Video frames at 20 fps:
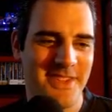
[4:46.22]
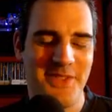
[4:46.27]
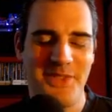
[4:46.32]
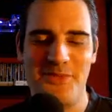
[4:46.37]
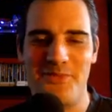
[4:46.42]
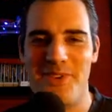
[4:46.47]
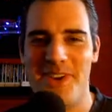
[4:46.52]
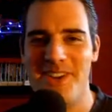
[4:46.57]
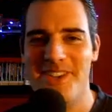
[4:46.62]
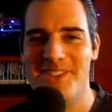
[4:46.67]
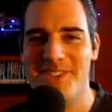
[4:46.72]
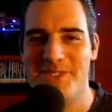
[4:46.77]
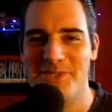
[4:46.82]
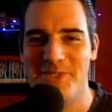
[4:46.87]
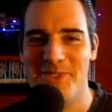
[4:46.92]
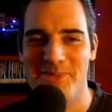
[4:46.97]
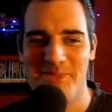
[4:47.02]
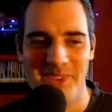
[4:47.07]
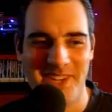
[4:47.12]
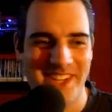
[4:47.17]
the racer
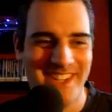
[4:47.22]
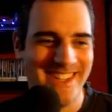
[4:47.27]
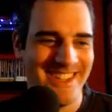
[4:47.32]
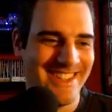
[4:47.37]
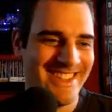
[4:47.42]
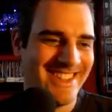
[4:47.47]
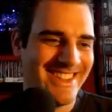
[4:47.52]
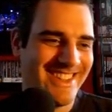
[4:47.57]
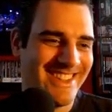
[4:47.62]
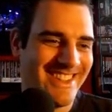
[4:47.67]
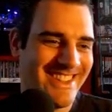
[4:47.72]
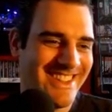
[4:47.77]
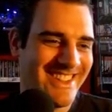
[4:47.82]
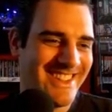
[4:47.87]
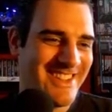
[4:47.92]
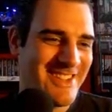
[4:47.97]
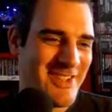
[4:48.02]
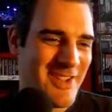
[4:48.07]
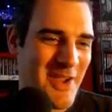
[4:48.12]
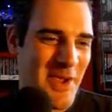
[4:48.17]
in me,
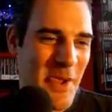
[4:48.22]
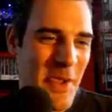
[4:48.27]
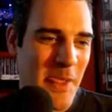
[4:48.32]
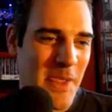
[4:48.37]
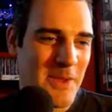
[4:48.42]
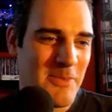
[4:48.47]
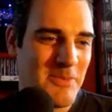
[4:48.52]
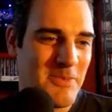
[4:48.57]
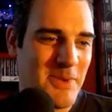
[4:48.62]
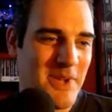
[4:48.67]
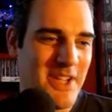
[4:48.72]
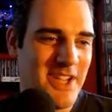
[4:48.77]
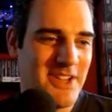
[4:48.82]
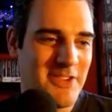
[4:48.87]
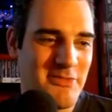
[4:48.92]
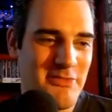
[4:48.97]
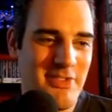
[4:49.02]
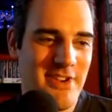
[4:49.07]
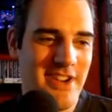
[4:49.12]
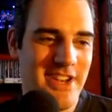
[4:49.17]
but
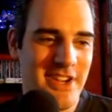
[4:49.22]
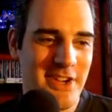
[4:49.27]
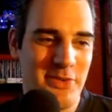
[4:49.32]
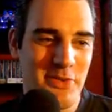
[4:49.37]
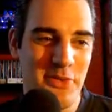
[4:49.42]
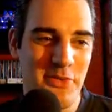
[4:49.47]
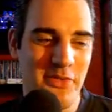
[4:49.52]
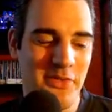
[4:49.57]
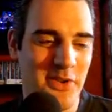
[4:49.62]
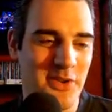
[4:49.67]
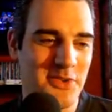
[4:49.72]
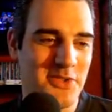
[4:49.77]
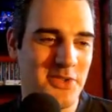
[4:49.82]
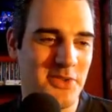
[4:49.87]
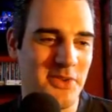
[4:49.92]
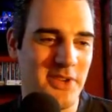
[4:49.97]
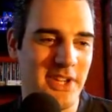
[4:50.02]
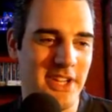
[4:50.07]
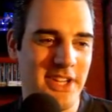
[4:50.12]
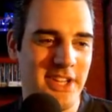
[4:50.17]
it's a really cool feel
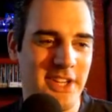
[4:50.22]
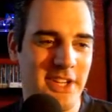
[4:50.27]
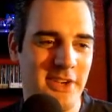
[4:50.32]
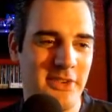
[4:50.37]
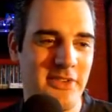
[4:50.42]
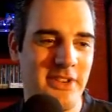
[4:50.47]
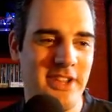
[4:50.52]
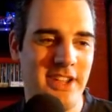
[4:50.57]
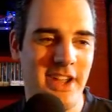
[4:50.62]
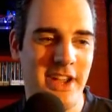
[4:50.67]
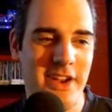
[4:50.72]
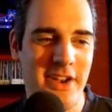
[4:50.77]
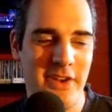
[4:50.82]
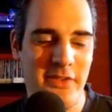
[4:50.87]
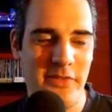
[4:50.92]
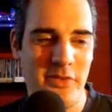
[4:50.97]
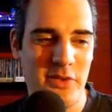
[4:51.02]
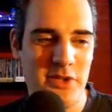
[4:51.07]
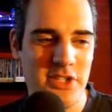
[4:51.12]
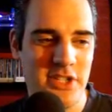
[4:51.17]
to it, you know, and
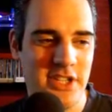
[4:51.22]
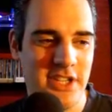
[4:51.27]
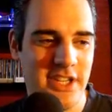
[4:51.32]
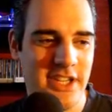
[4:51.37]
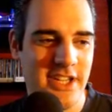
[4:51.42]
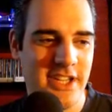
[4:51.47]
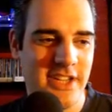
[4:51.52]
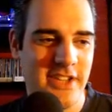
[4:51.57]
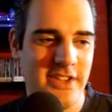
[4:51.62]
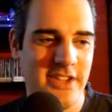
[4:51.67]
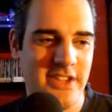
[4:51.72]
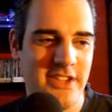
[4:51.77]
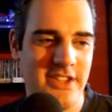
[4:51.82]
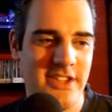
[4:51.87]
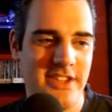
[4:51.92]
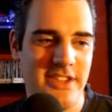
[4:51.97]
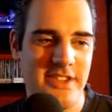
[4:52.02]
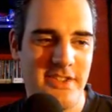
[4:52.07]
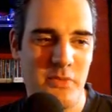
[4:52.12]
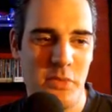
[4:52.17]
unfortunately
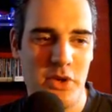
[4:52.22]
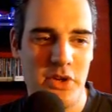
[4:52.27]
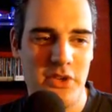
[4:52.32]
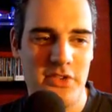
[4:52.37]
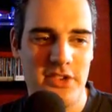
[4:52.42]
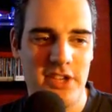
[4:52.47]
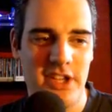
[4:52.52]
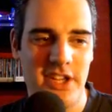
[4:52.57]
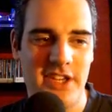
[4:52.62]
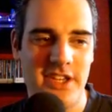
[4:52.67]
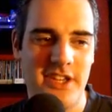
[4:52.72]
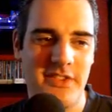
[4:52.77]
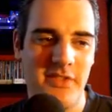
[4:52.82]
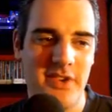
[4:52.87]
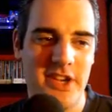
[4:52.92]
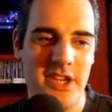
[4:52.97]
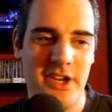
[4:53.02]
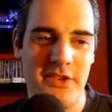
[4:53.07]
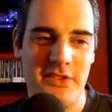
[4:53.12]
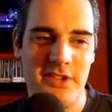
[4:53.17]
what you're seeing in this
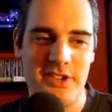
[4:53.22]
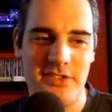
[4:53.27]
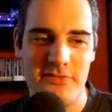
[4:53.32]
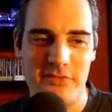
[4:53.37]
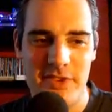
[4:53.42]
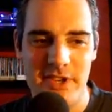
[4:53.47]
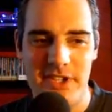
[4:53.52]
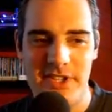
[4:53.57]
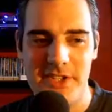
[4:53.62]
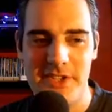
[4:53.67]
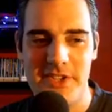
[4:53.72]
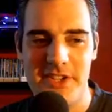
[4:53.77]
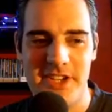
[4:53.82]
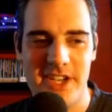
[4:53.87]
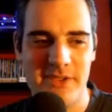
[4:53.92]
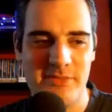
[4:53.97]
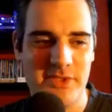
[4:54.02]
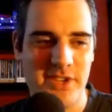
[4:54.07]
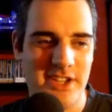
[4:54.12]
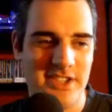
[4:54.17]
video doesn't really do the
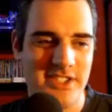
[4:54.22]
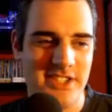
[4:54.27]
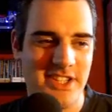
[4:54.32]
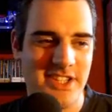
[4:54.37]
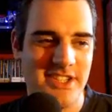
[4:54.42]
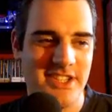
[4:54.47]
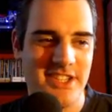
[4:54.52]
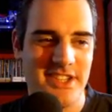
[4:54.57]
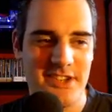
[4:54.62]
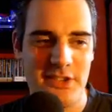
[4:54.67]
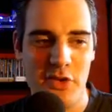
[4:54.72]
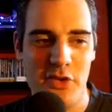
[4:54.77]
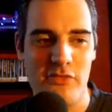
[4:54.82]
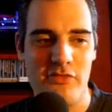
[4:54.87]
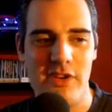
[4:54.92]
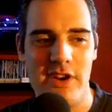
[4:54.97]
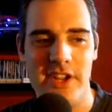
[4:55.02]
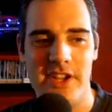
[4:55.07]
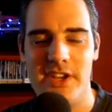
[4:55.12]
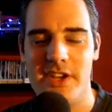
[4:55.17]
game justice. It's not
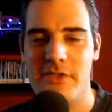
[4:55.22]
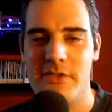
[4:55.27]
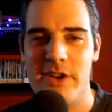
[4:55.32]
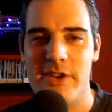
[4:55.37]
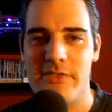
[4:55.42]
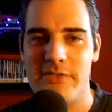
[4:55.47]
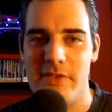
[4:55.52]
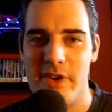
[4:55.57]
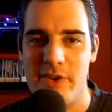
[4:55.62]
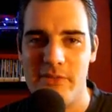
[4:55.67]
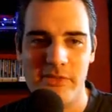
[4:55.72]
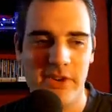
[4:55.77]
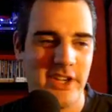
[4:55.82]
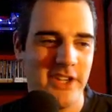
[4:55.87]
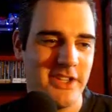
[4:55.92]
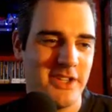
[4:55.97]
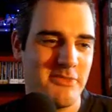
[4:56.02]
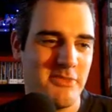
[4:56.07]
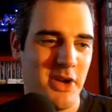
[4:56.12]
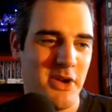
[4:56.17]
running a great frame rate
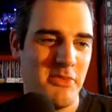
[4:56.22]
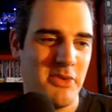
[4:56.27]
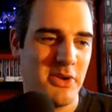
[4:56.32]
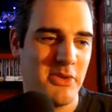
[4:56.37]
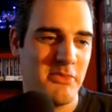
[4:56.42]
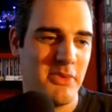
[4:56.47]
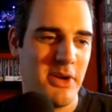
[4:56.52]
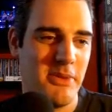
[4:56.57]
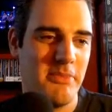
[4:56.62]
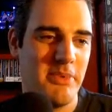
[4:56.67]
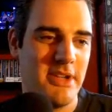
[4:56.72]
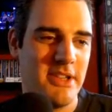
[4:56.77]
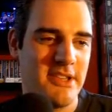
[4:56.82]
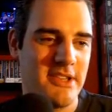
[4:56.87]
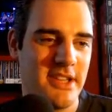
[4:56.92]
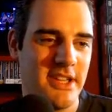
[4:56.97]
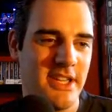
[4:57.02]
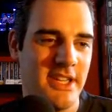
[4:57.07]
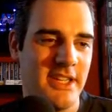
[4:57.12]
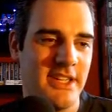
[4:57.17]
at the moment on my
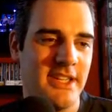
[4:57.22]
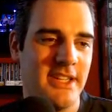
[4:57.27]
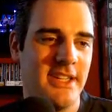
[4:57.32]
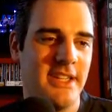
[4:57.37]
PC,